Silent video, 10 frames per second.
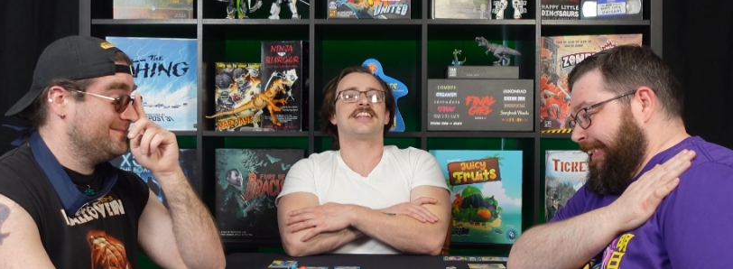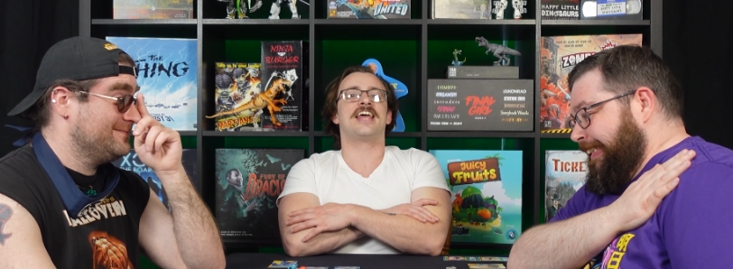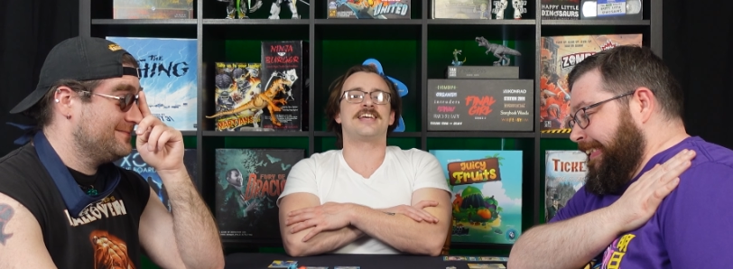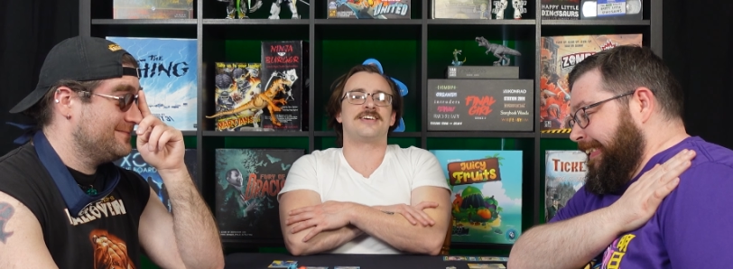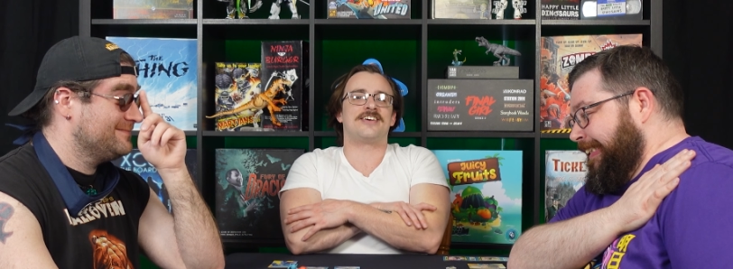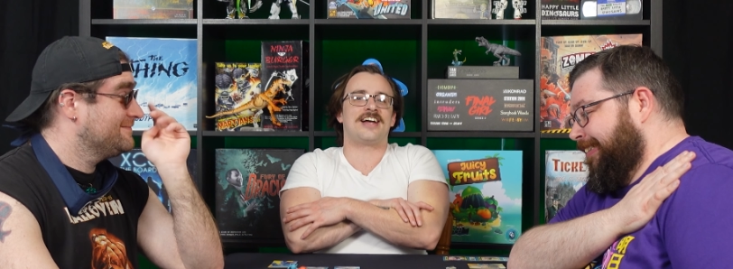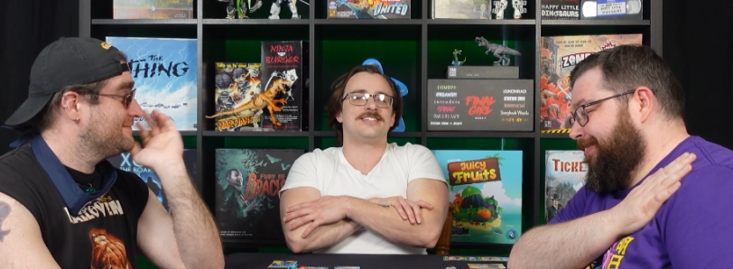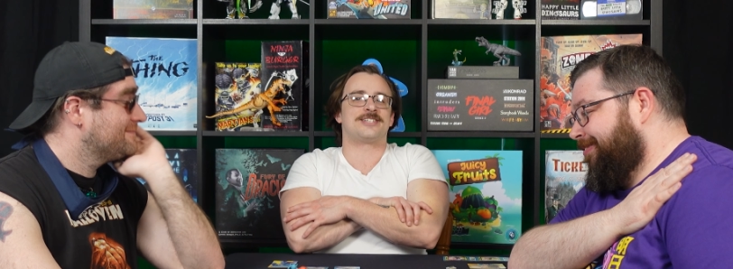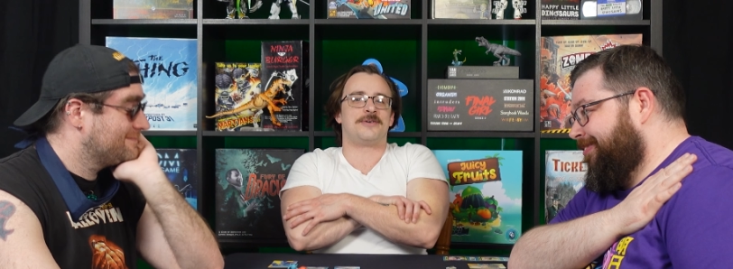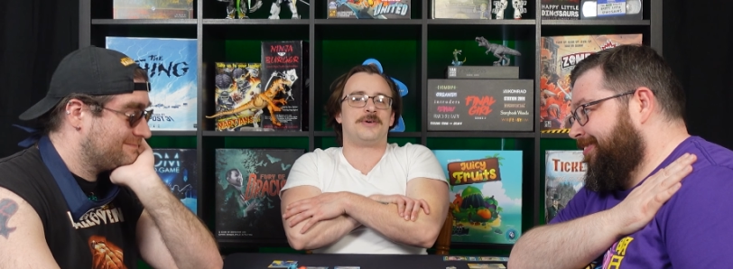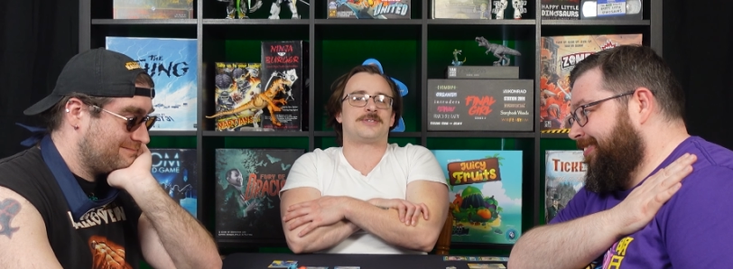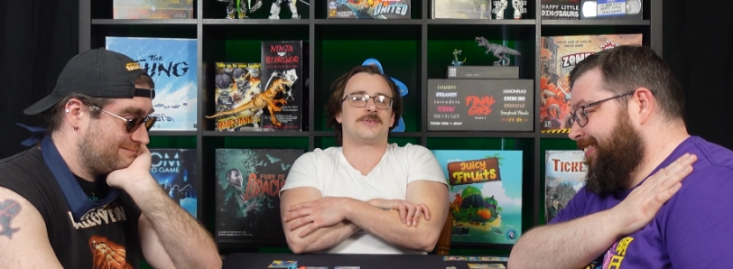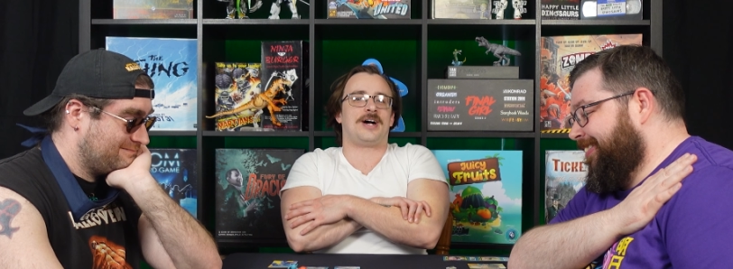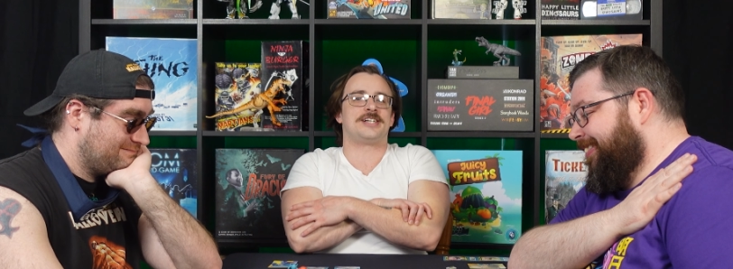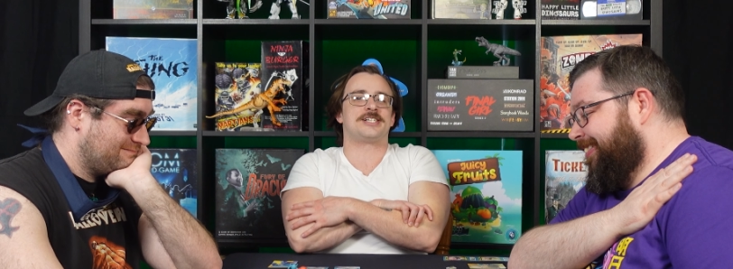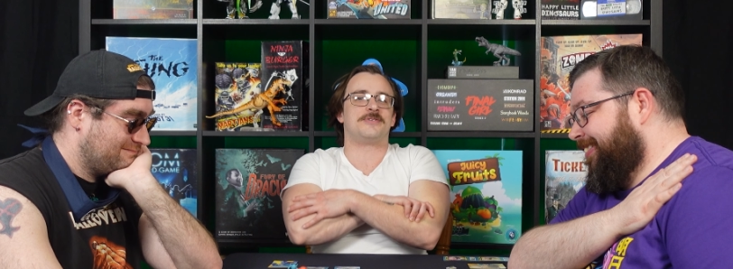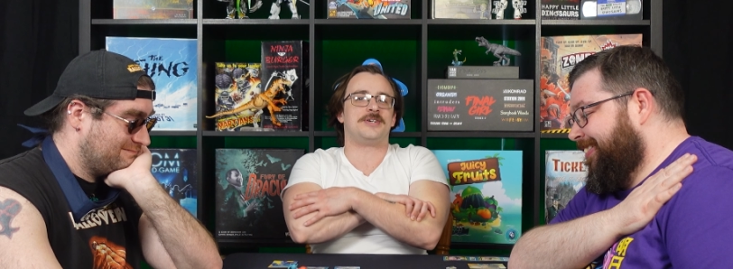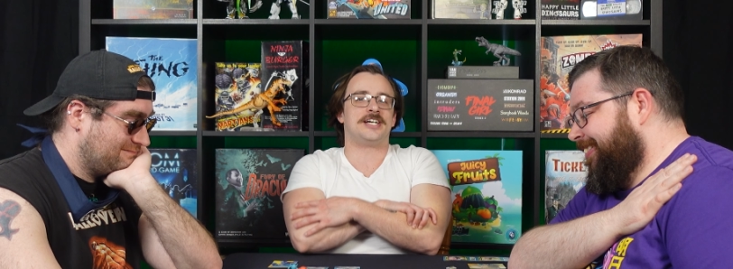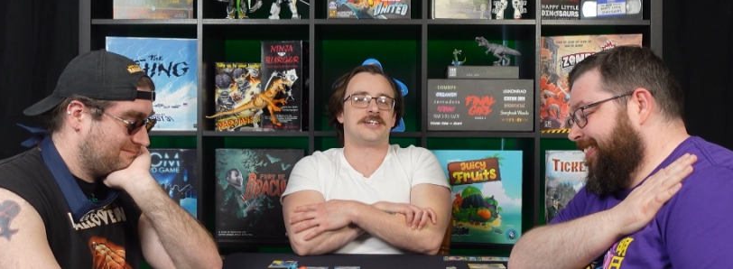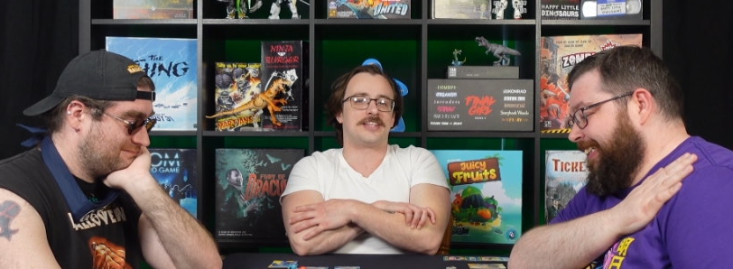Speaker 1: Thank you guys so much for watching.
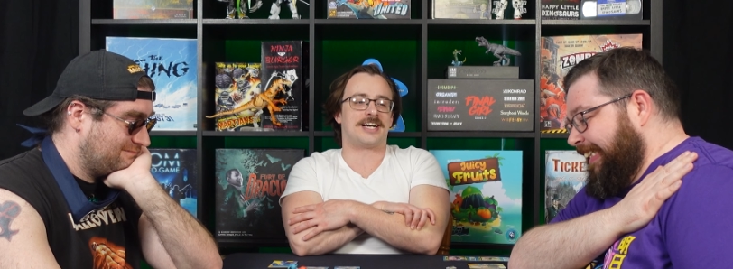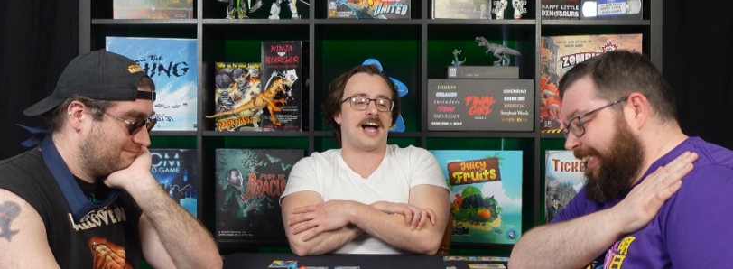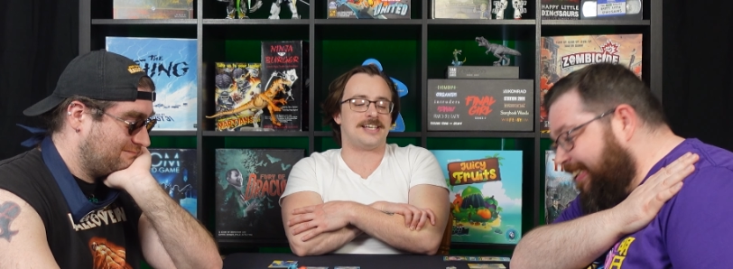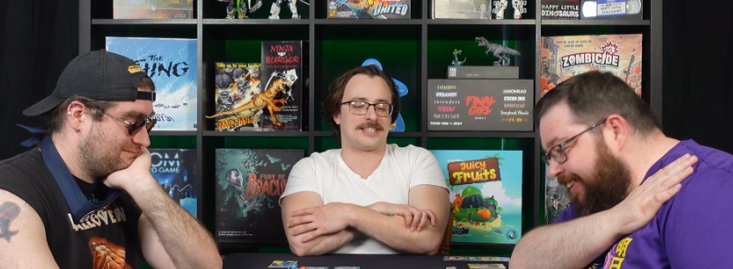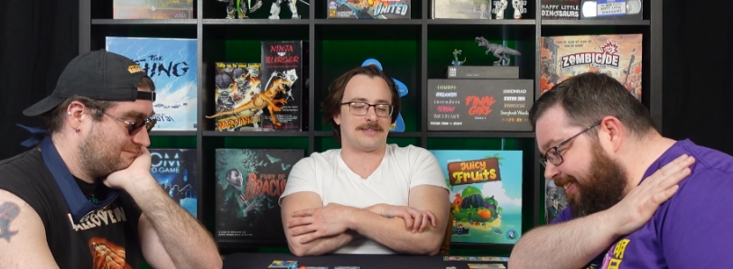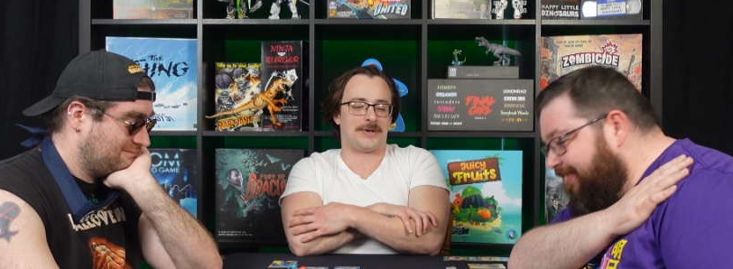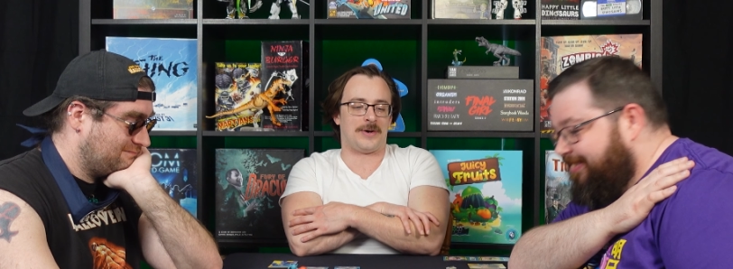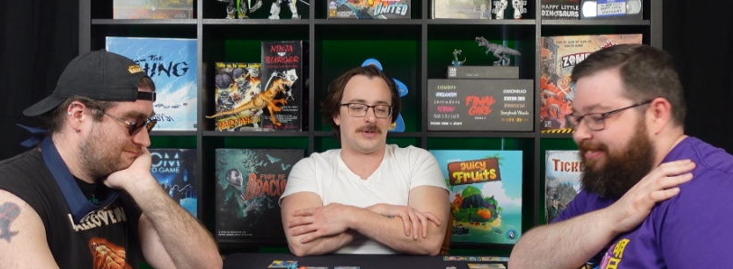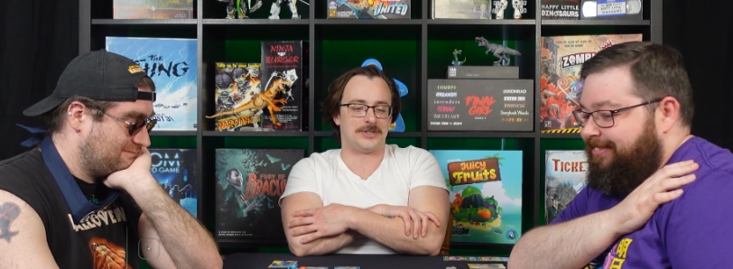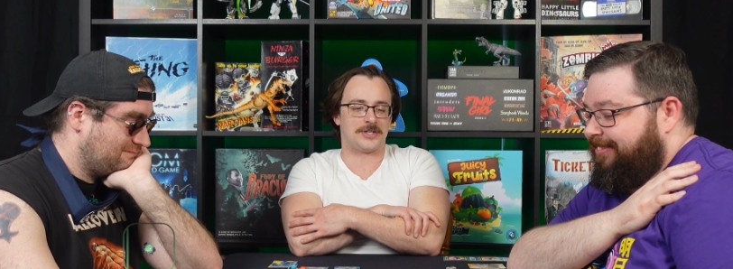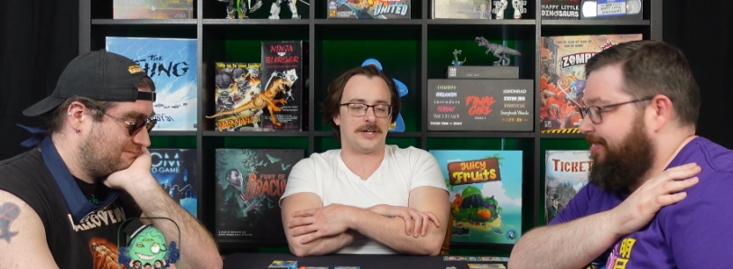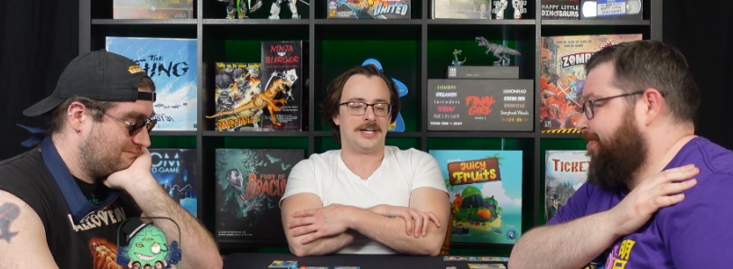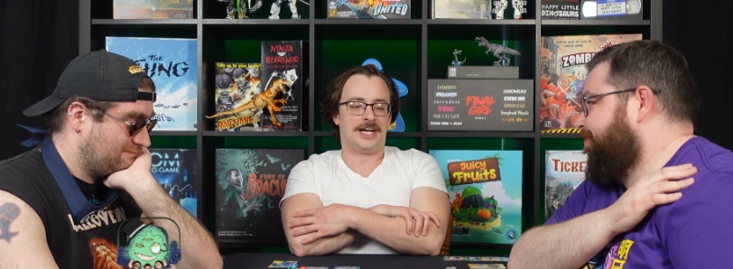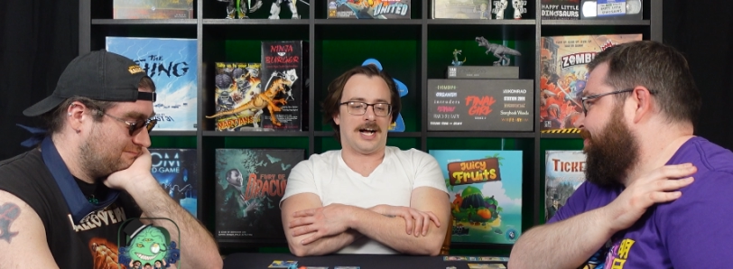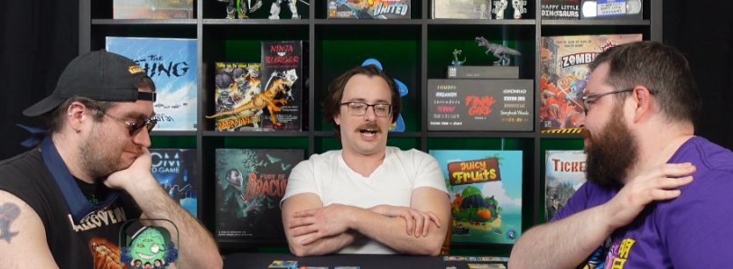We are the guys of the Beholder.